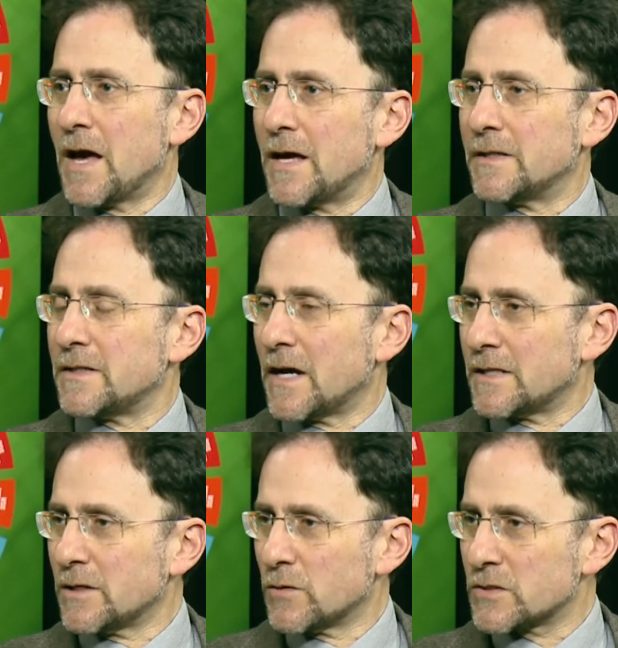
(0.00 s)
And the
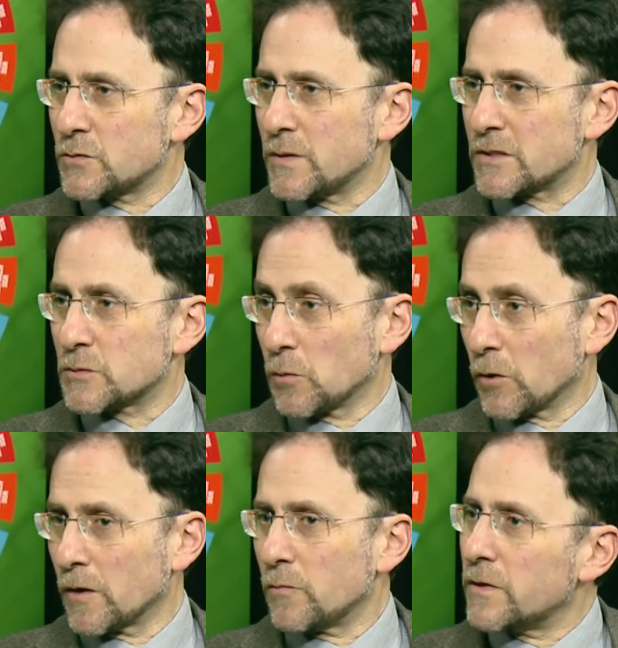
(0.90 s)
idea was to
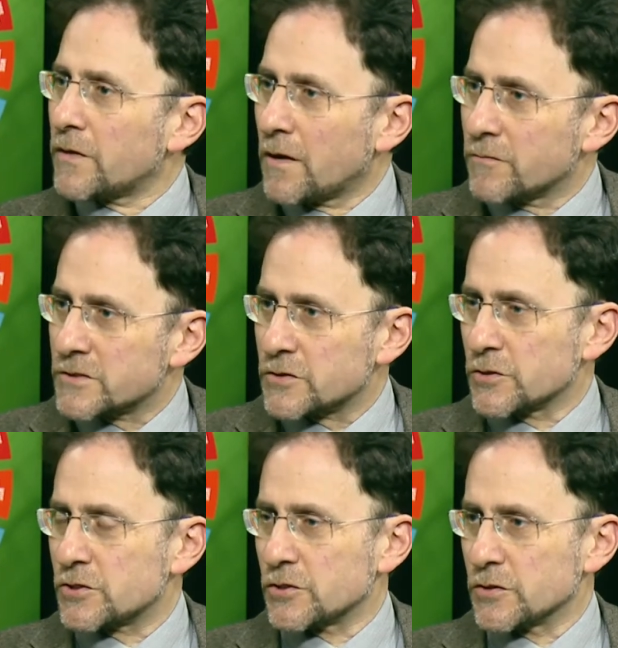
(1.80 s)
explore with our
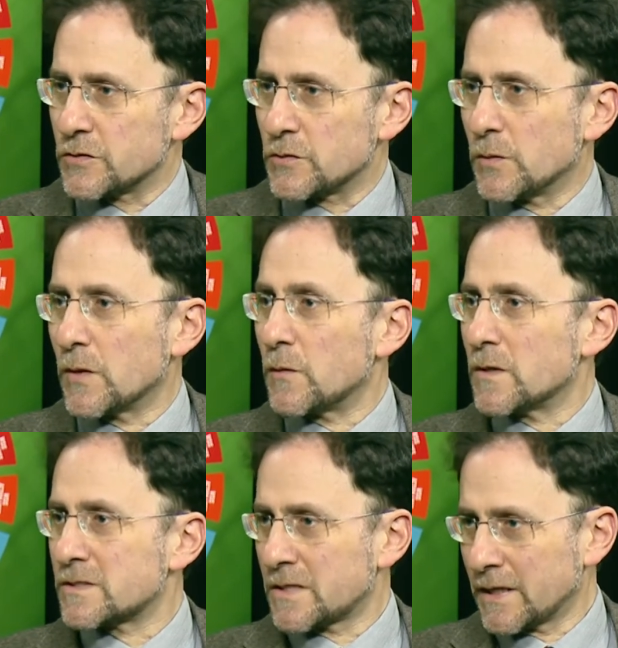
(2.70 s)
researchers who are, who
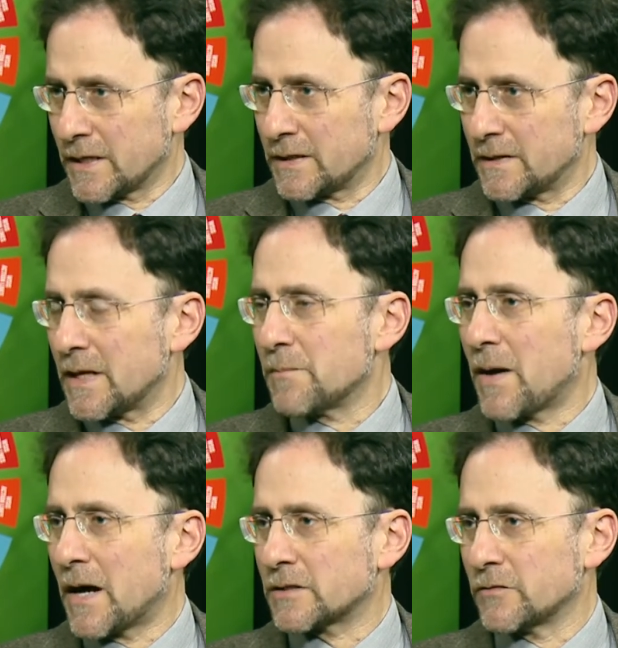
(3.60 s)
are studying the
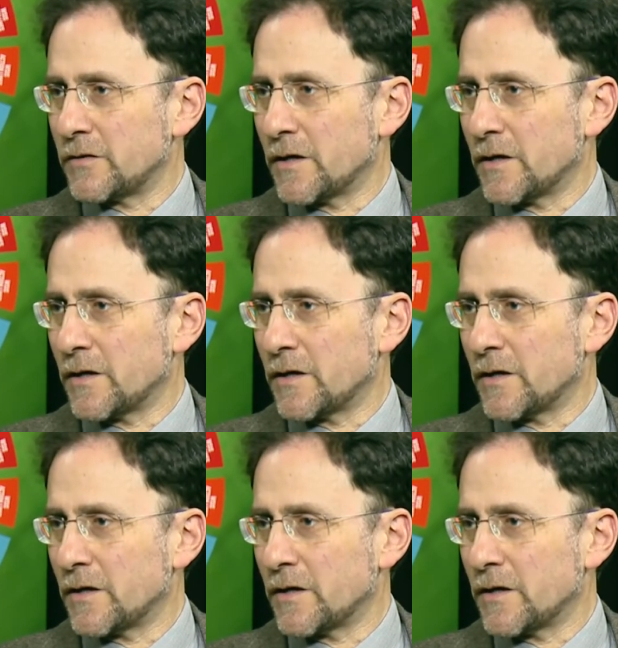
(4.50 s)
impact of